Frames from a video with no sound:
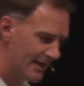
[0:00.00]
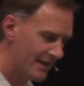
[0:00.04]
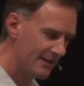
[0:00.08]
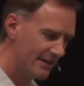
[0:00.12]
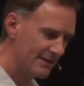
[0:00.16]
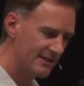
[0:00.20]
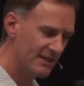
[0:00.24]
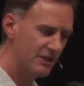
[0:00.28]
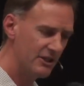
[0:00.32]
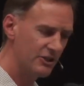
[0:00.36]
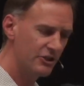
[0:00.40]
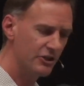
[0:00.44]

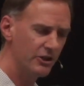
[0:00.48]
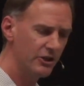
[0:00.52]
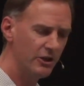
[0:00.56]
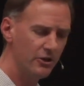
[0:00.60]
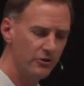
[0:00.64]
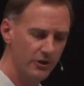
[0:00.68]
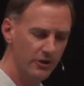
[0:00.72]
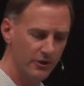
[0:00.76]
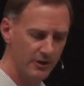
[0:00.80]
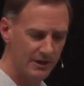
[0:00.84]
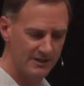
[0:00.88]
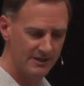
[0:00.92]
teaching you
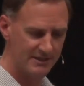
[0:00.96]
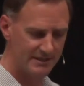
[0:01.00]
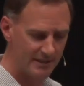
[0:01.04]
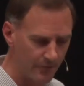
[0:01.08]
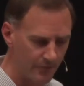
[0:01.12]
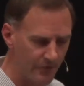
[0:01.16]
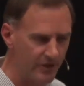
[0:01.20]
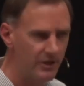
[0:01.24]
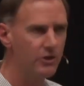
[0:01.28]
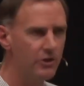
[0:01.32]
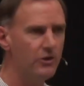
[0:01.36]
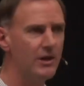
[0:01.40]
that there's
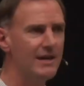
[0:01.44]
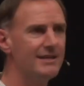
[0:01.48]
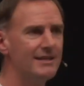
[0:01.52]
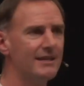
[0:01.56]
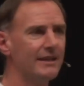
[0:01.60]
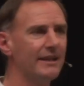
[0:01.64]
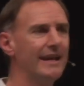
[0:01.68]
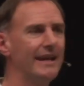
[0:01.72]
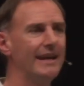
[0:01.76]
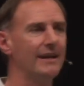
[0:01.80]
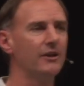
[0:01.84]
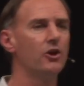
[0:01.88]
something you need to
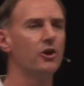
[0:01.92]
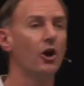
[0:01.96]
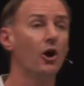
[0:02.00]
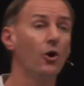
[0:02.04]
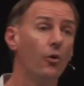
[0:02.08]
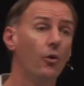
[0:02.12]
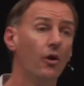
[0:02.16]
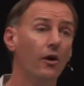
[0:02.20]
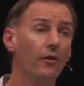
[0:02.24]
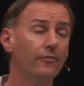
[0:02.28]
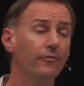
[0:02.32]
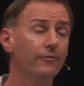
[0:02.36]
let
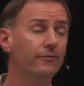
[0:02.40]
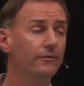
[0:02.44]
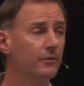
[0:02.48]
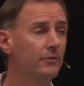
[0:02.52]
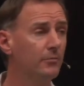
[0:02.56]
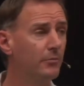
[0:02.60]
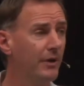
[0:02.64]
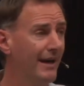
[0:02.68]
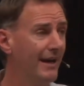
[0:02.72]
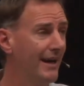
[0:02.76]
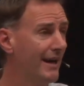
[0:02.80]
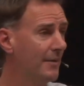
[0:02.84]
go of,
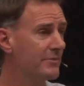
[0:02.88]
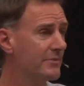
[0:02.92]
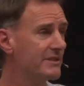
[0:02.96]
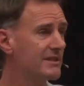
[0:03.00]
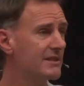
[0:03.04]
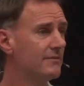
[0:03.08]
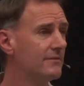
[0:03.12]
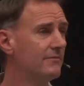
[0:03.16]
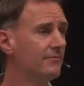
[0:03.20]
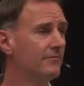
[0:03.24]
perhaps.